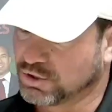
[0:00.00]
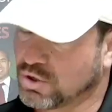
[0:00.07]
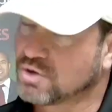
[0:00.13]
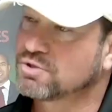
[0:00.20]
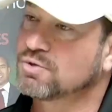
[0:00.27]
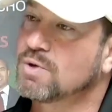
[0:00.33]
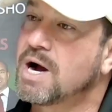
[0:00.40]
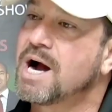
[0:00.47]
you're
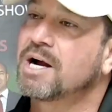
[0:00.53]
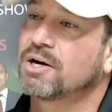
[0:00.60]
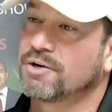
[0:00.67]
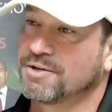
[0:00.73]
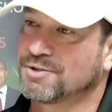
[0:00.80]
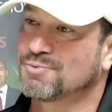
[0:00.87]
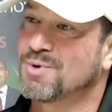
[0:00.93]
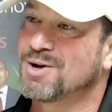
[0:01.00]
also
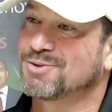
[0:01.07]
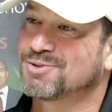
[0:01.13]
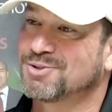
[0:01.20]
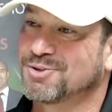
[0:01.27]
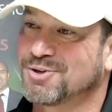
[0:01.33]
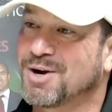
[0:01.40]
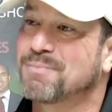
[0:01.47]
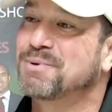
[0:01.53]
hiring as well, so
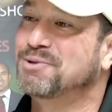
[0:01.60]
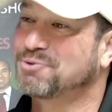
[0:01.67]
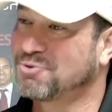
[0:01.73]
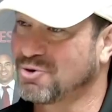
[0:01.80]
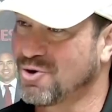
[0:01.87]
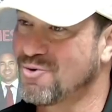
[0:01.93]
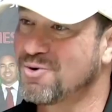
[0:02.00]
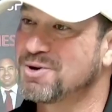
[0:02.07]
your company's
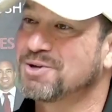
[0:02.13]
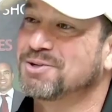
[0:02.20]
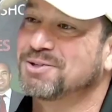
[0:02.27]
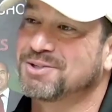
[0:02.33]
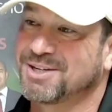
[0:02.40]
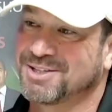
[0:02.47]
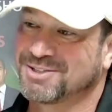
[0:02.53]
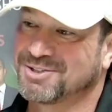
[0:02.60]
growing
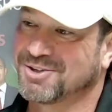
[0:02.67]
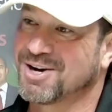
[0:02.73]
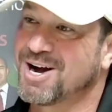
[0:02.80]
and and you're